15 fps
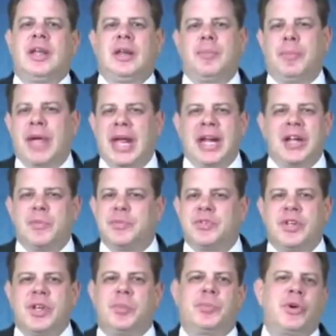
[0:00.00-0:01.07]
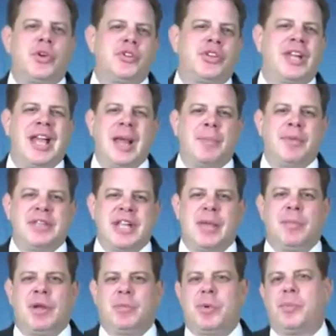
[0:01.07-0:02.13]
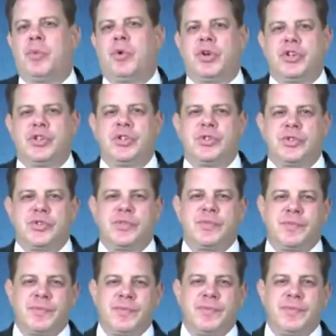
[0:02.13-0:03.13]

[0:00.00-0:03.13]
and bankruptcy approaching epidemic proportions.